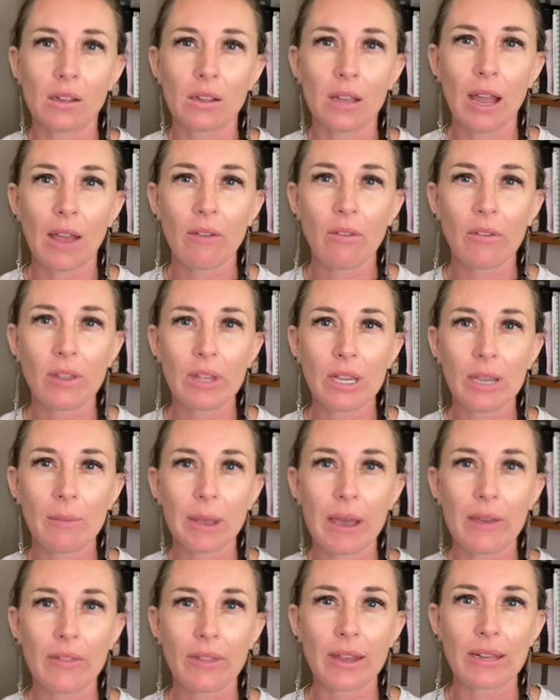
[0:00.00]
Have a think
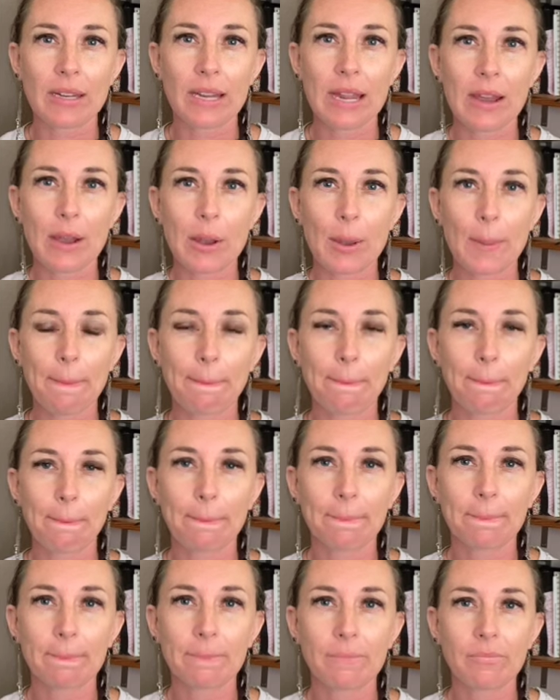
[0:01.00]
about that now.
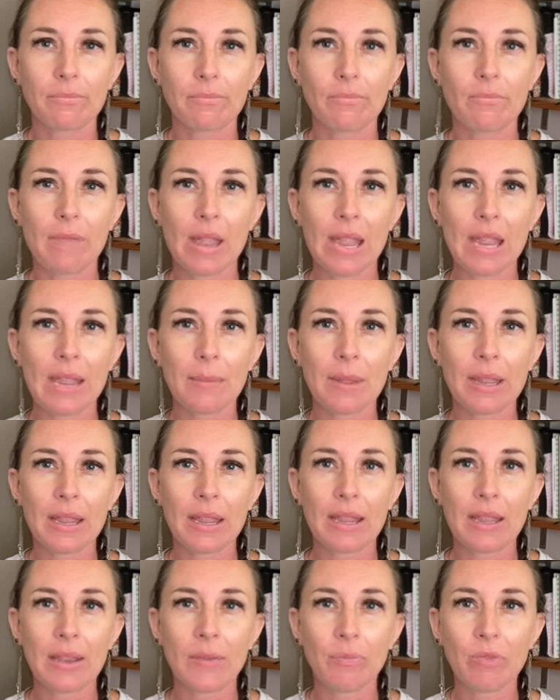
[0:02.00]

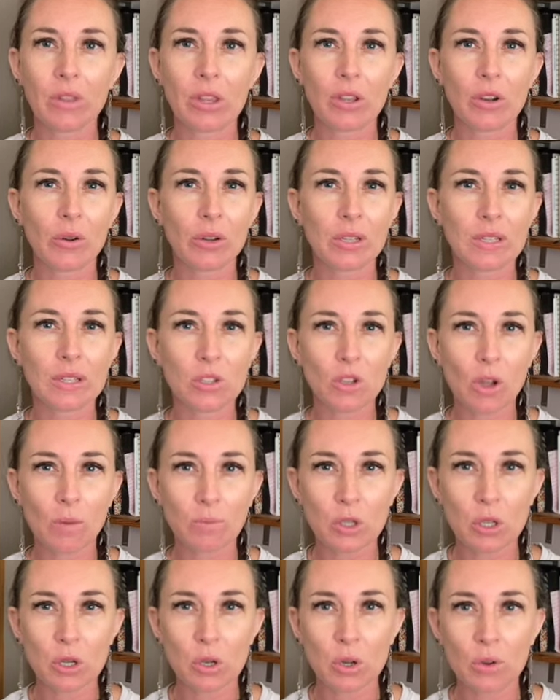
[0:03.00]
Maybe, it
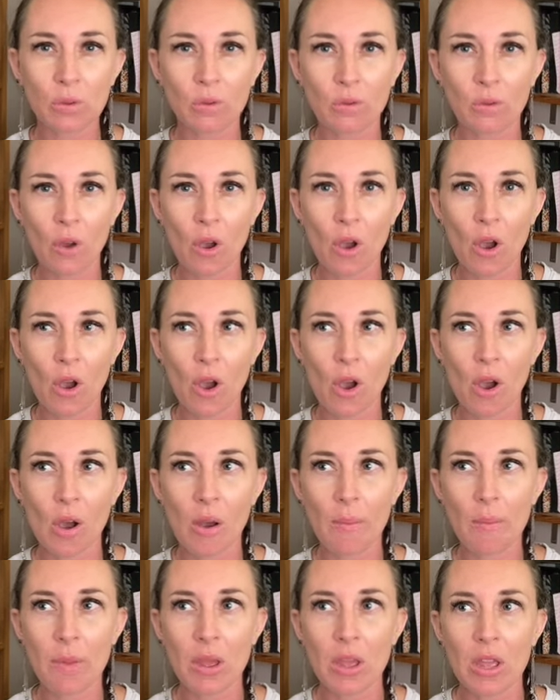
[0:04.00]
stopped you
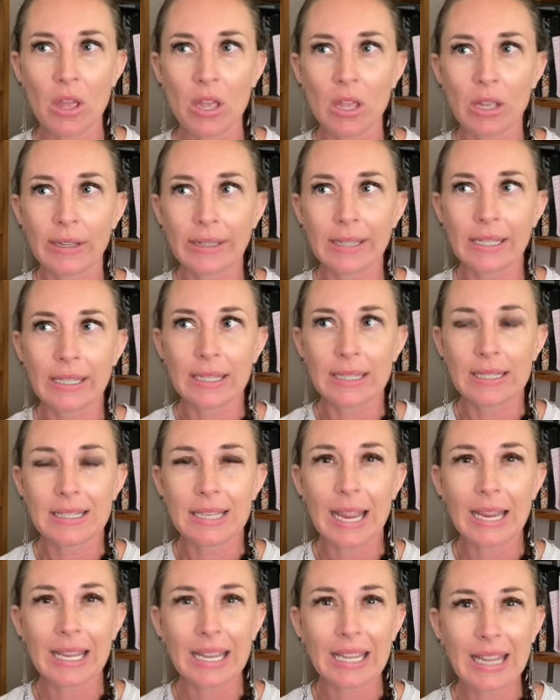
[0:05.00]
from
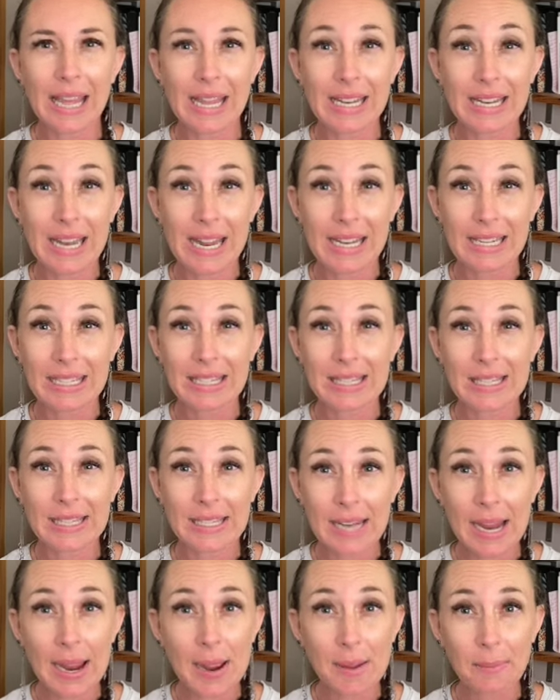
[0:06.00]
taking that next
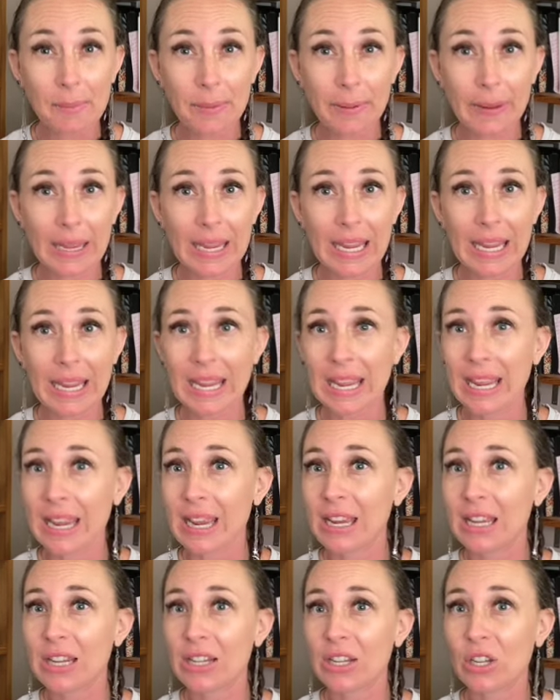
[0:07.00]
step
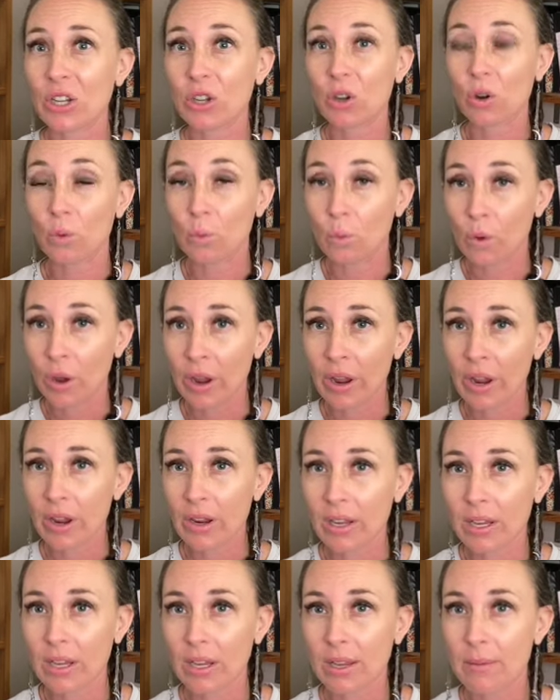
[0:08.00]
in your
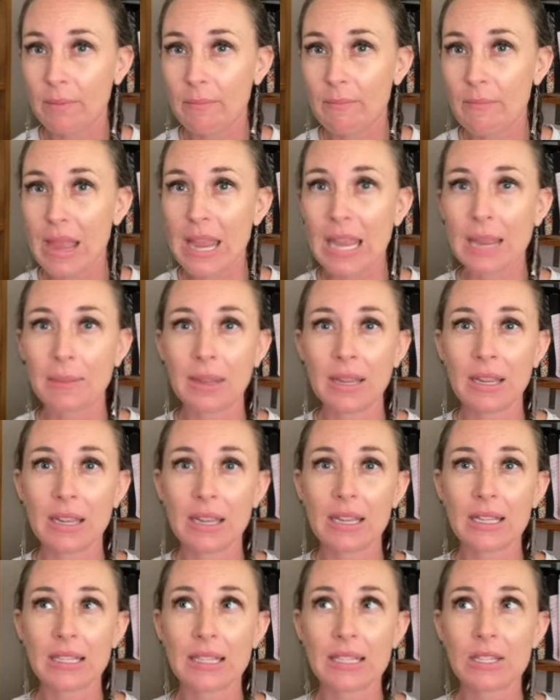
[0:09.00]
work.
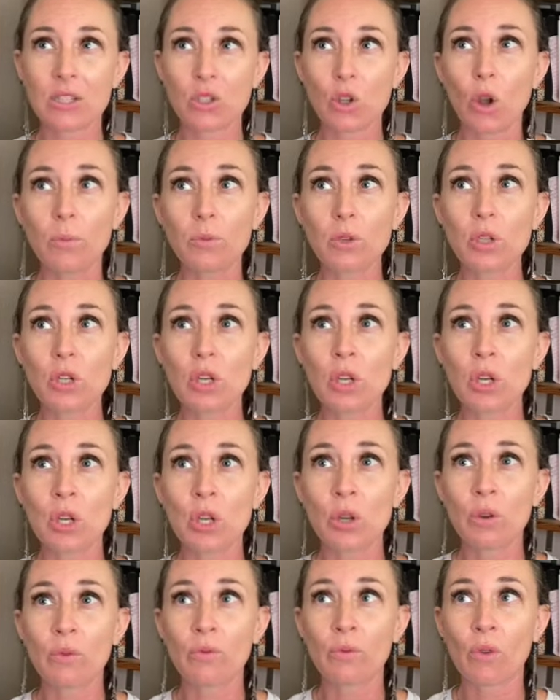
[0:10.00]
Maybe it stopped
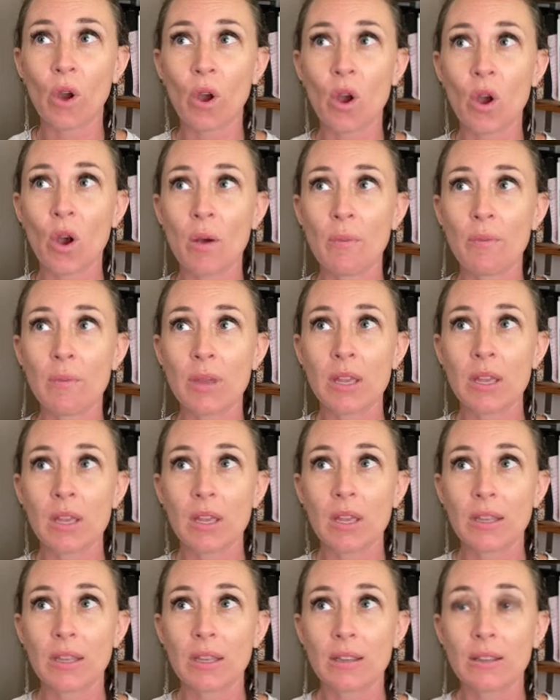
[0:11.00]
you from
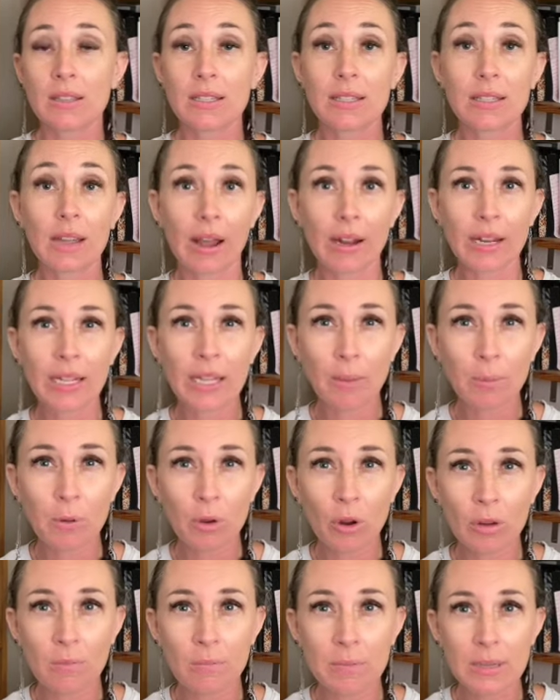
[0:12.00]
starting up
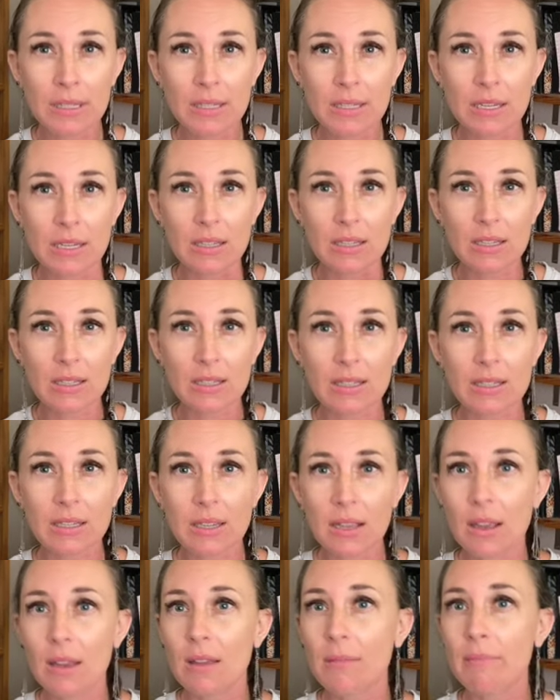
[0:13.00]
your own business.
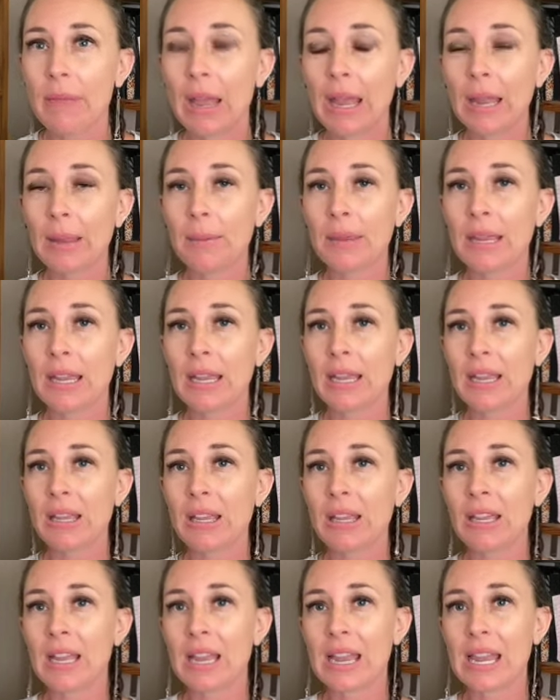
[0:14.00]

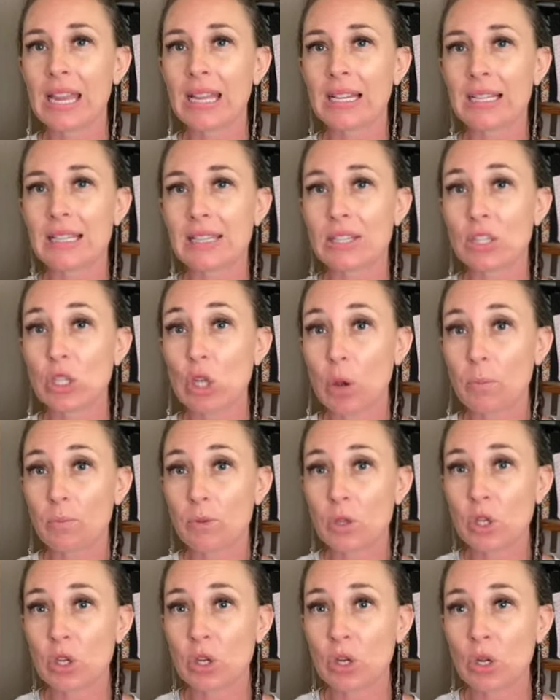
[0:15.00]
Maybe it
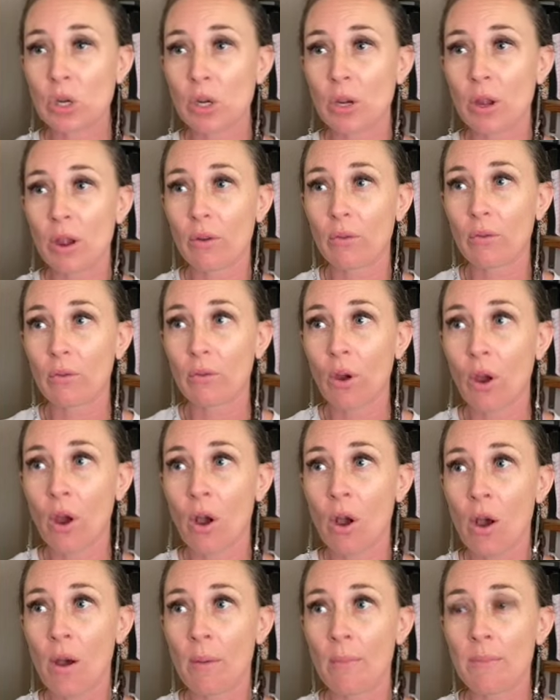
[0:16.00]
stopped you
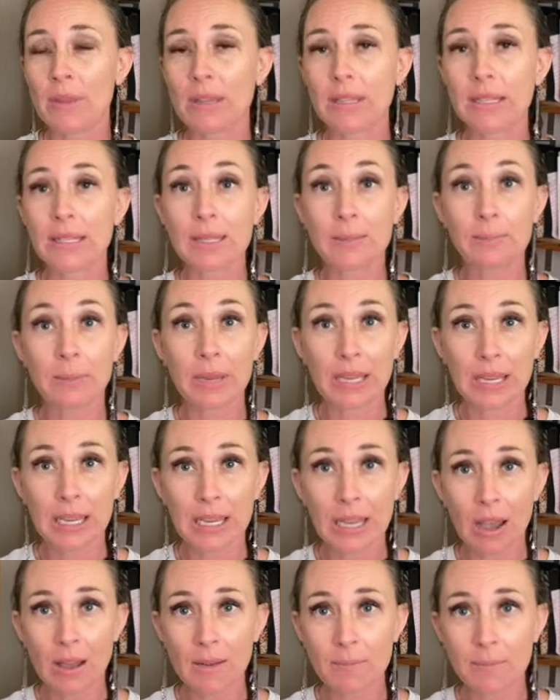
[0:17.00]
from
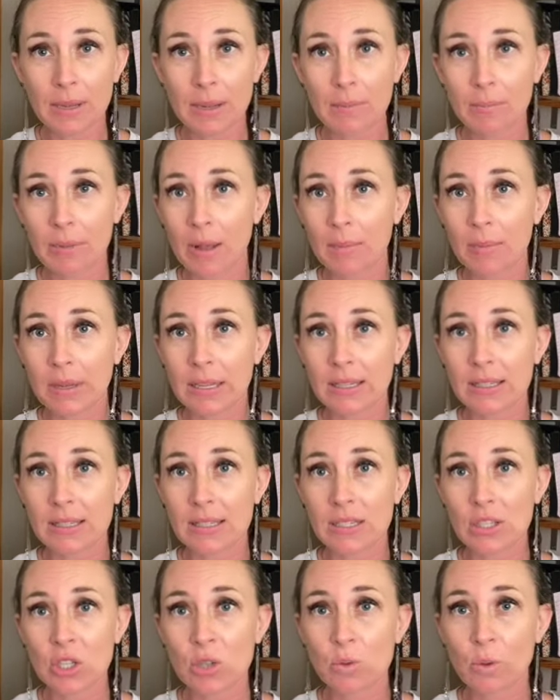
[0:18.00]
speaking up in public
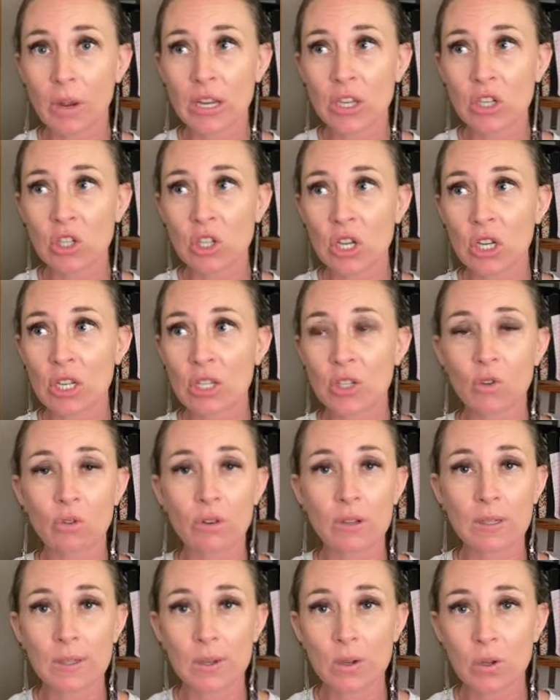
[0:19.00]
situations or
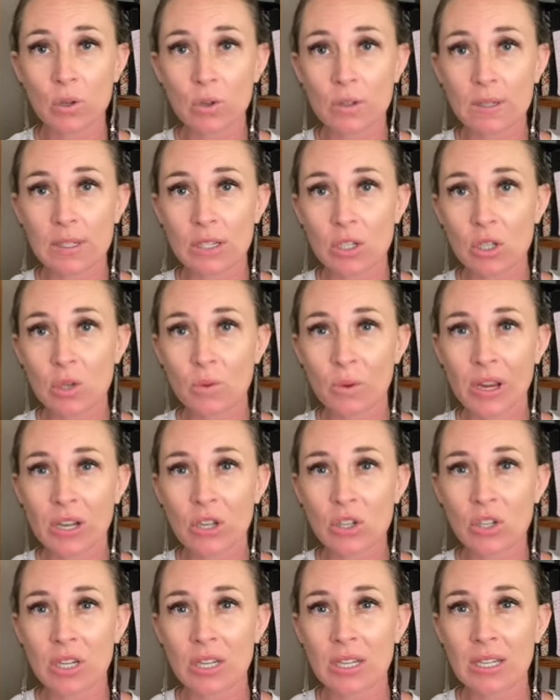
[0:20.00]
in social
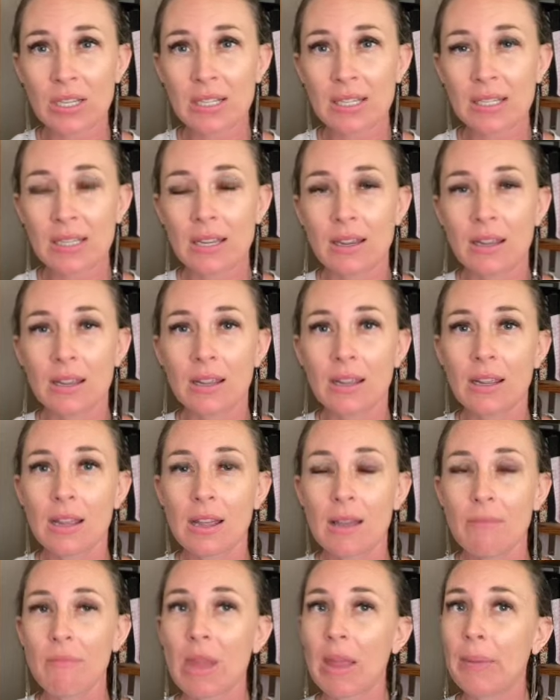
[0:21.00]
situations.
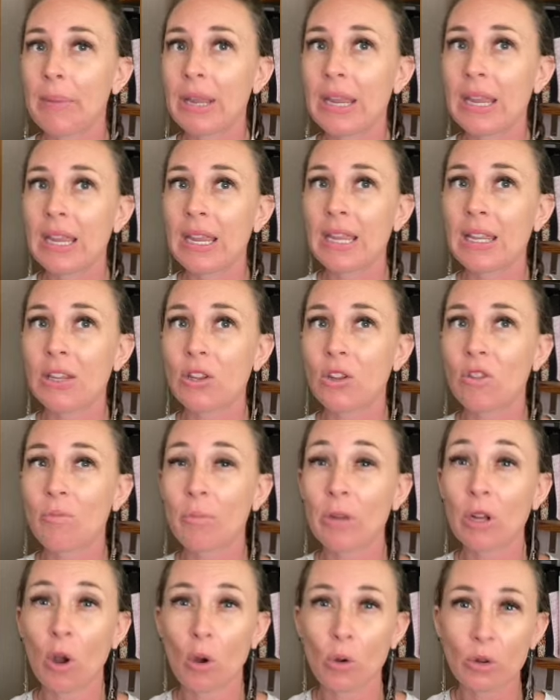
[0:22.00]
Maybe you've
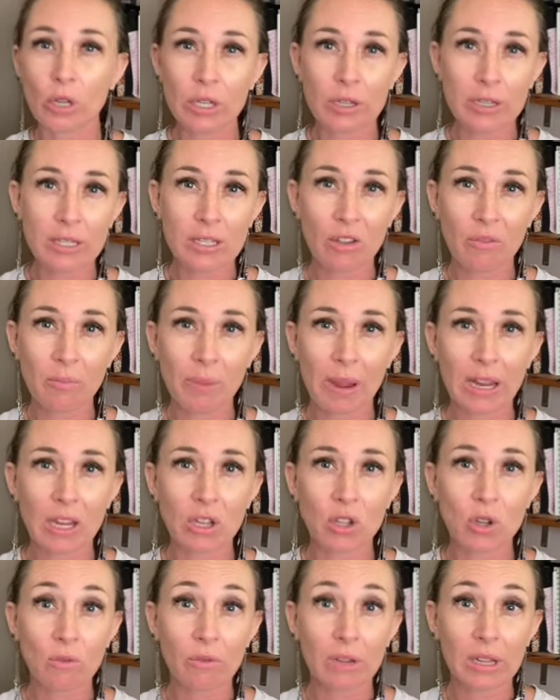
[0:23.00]
been holding yourself back
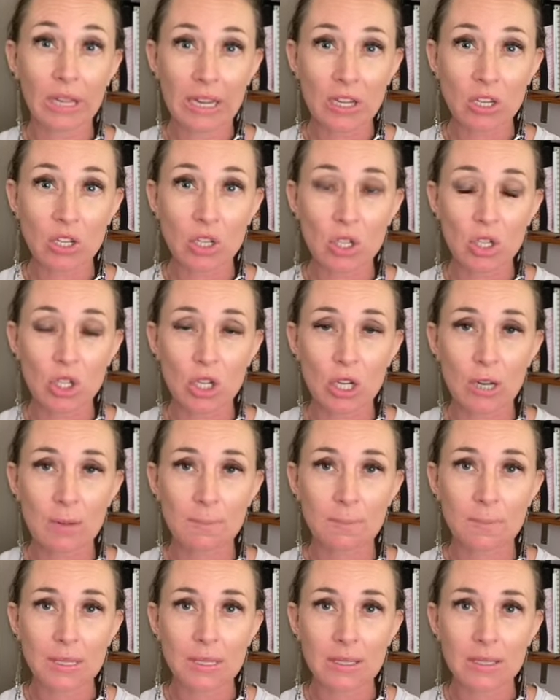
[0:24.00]
in your
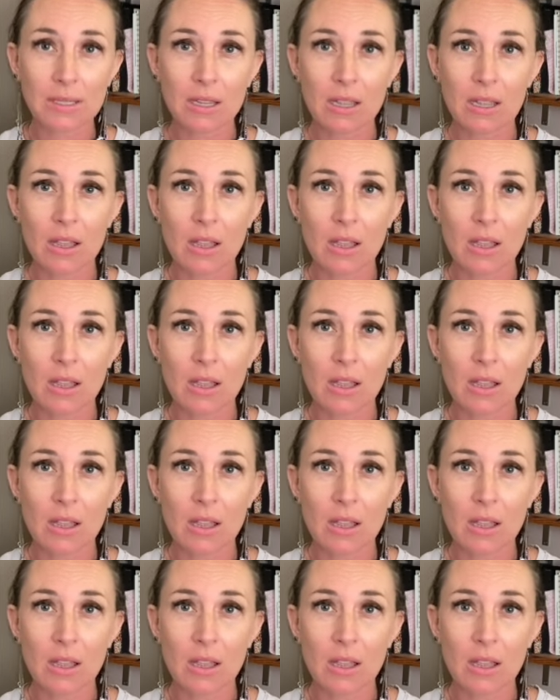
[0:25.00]
relationships.